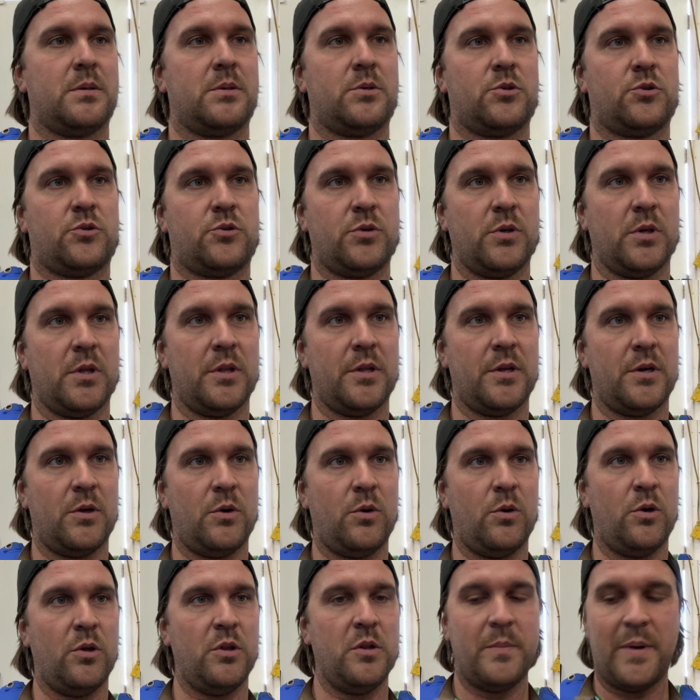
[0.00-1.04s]
drill a little
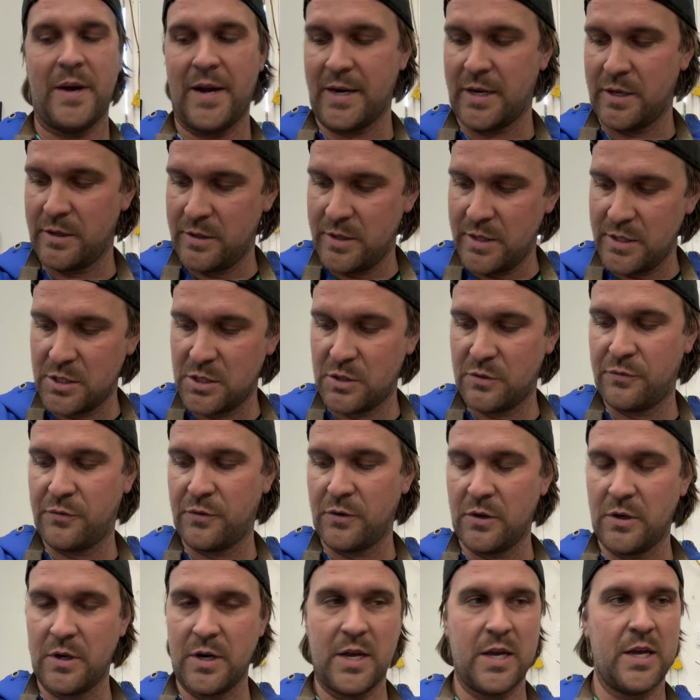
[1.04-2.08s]
hole in the back of this
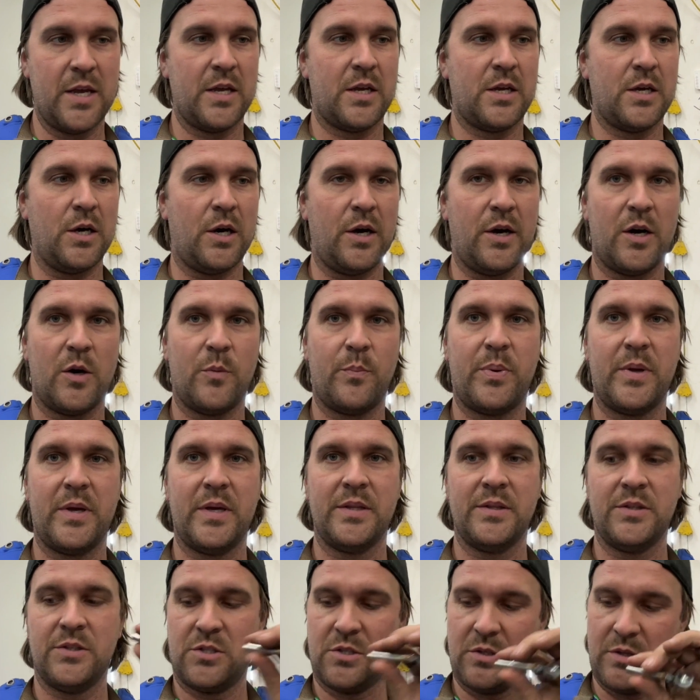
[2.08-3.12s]
for a cotter
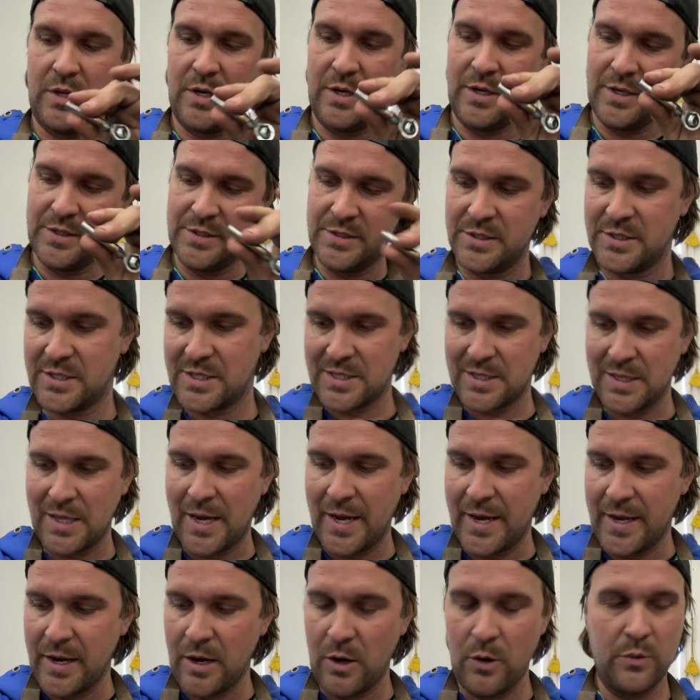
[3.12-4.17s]
pin so that it doesn't
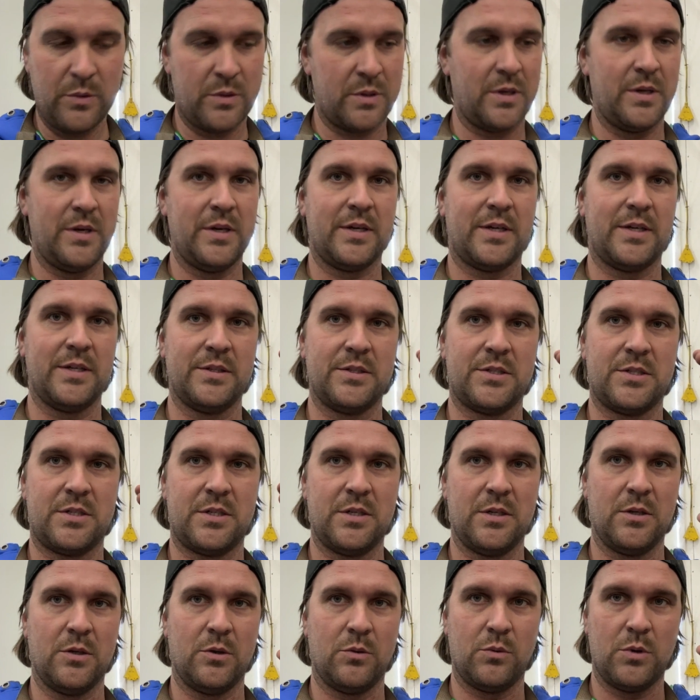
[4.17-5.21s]
slide out and it can
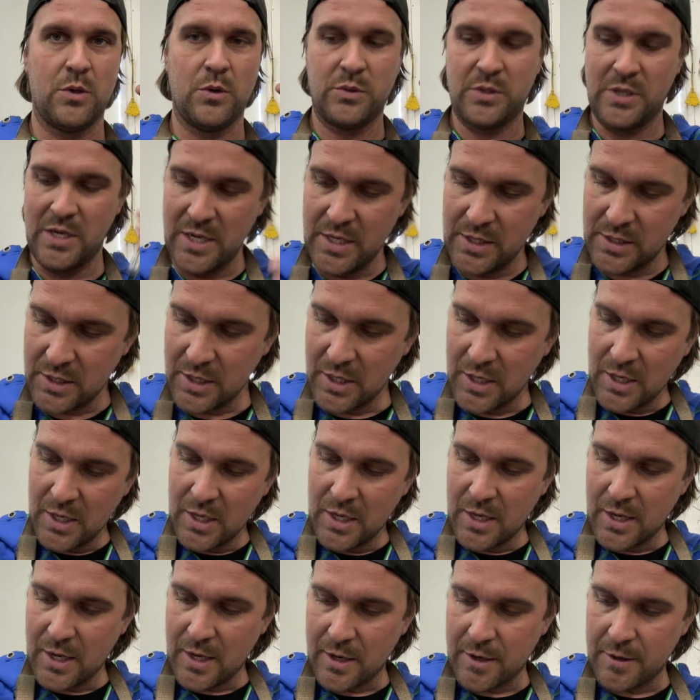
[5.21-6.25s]
still rotate.
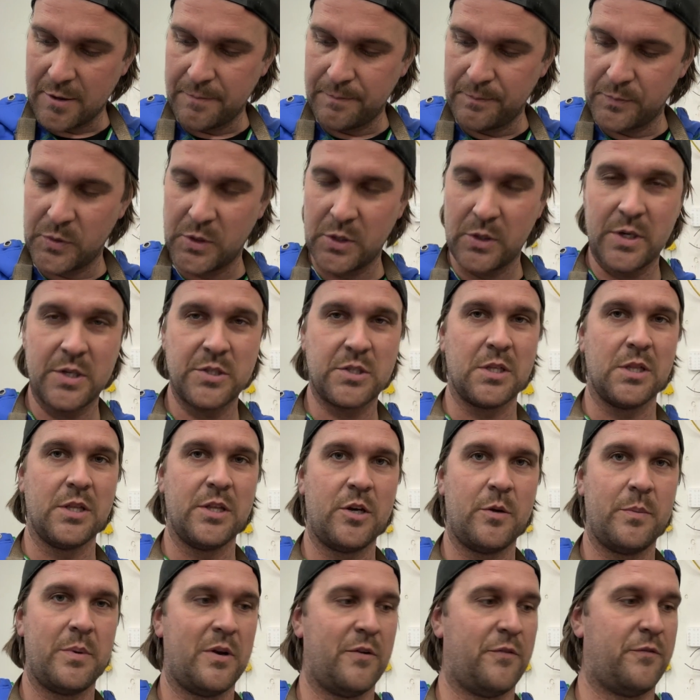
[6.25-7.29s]
There is a little
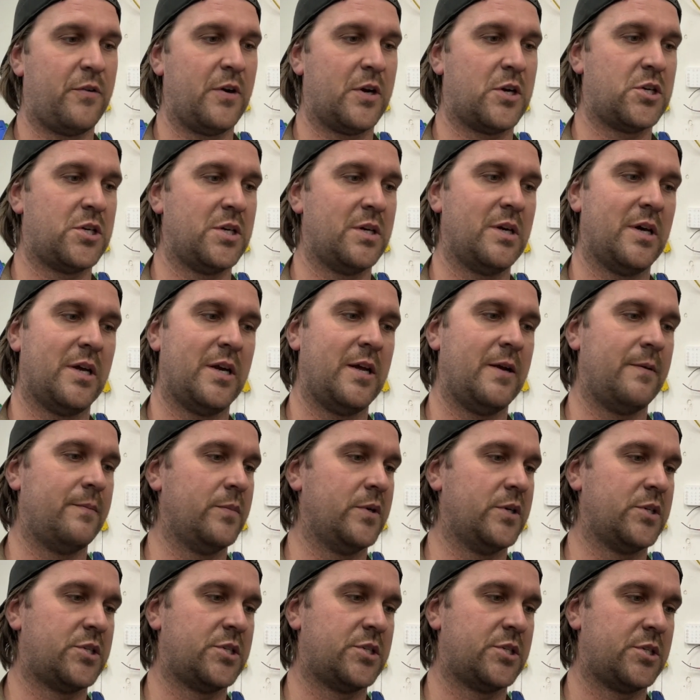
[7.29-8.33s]
bit of friction on it,
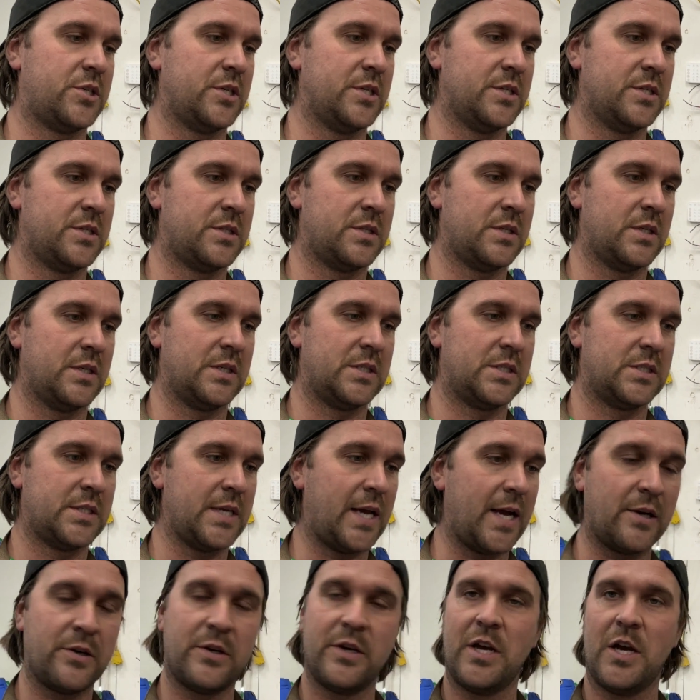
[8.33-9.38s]
which is
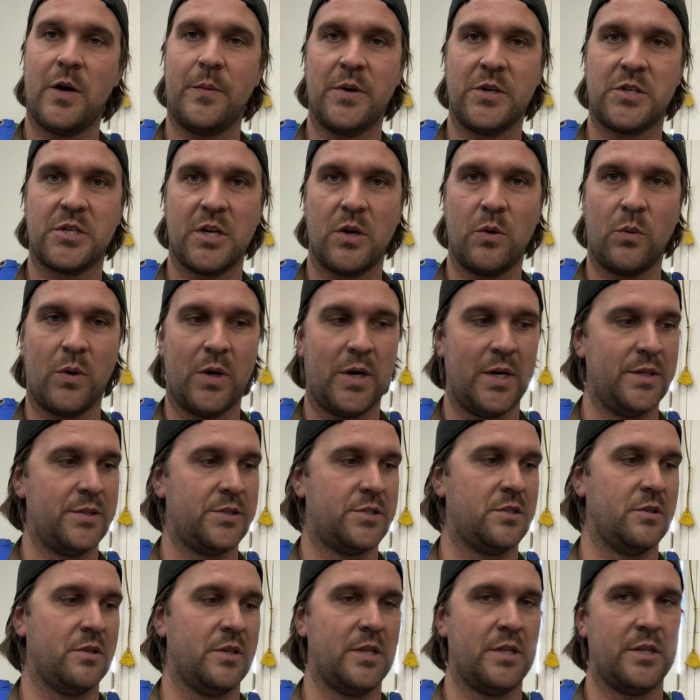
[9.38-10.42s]
exactly how much I want
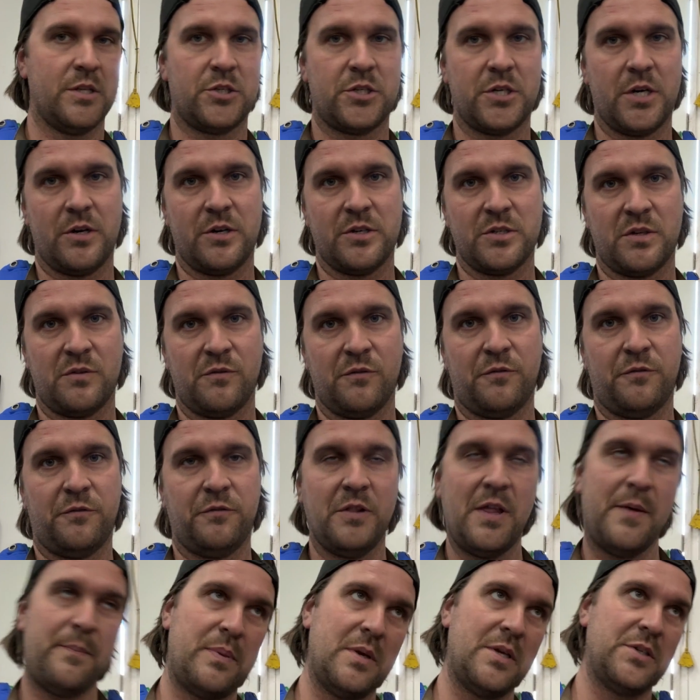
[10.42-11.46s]
so that the chair doesn't
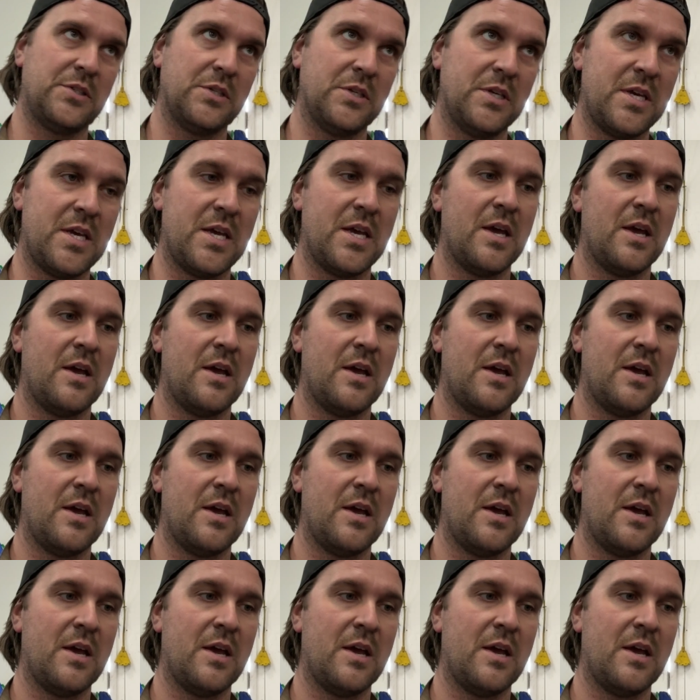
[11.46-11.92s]
flip easily,